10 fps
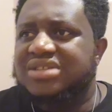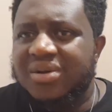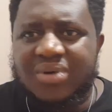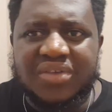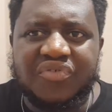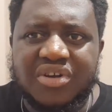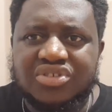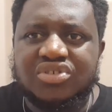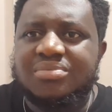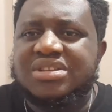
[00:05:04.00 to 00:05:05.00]
like, what the fuck
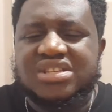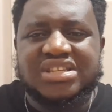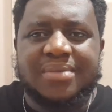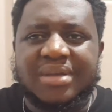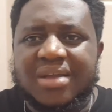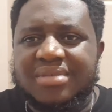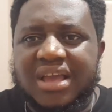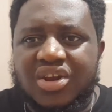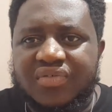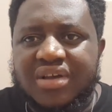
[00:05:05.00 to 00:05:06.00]
do you mean since I became the
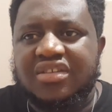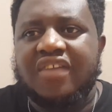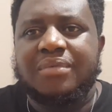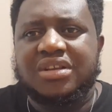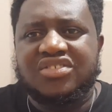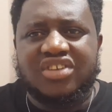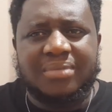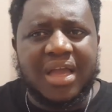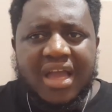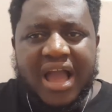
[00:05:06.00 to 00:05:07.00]
head of house, I've been
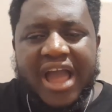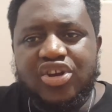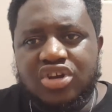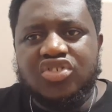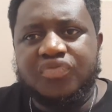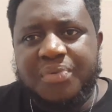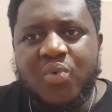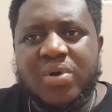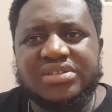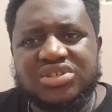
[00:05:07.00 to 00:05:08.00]
disappointed? I know you've been
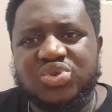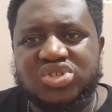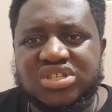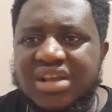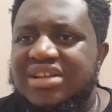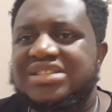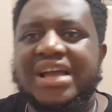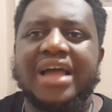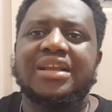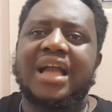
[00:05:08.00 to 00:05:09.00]
waiting to say this.
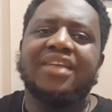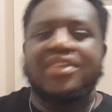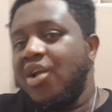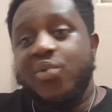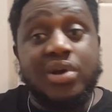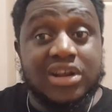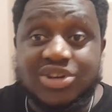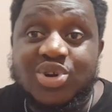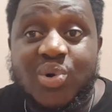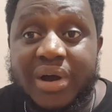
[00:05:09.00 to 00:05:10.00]
And guys, we already
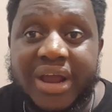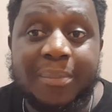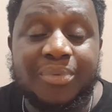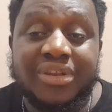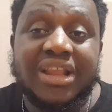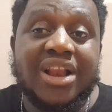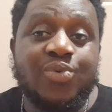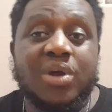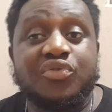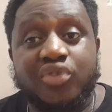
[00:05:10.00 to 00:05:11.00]
know what happened. Nelly
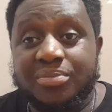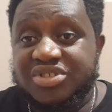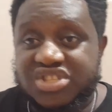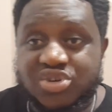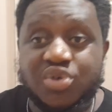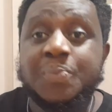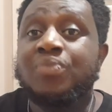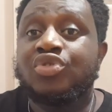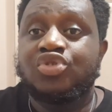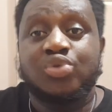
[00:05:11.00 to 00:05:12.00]
went from 0
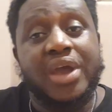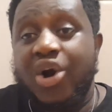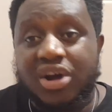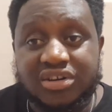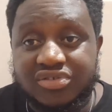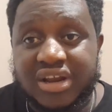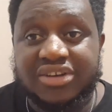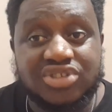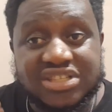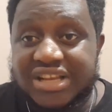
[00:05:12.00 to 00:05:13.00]
to
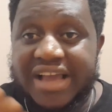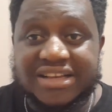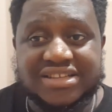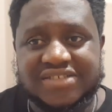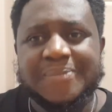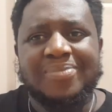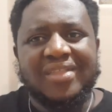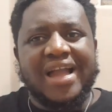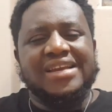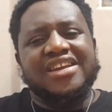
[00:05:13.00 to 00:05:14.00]
100, just like this.
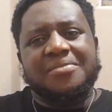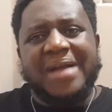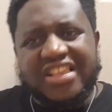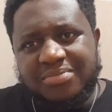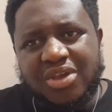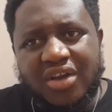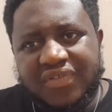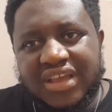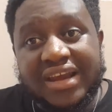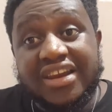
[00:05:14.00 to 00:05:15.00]
And it reminds me
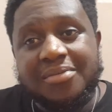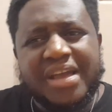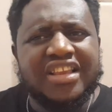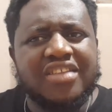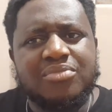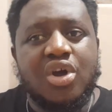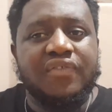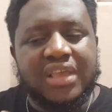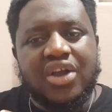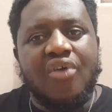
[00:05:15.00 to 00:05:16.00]
of, and it reminded me
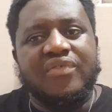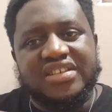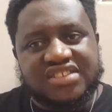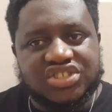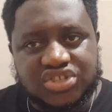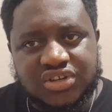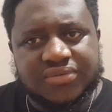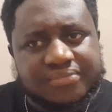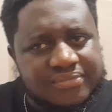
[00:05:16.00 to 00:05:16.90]
of the conversation